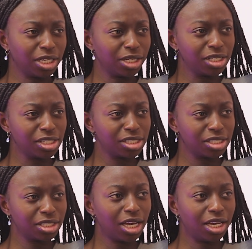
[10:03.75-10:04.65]
nice.
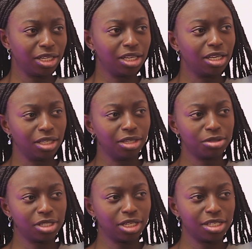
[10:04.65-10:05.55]
Yeah. Yeah, it
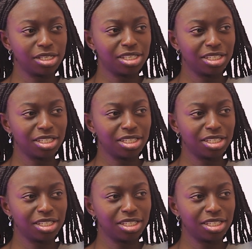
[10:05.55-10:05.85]
was nice.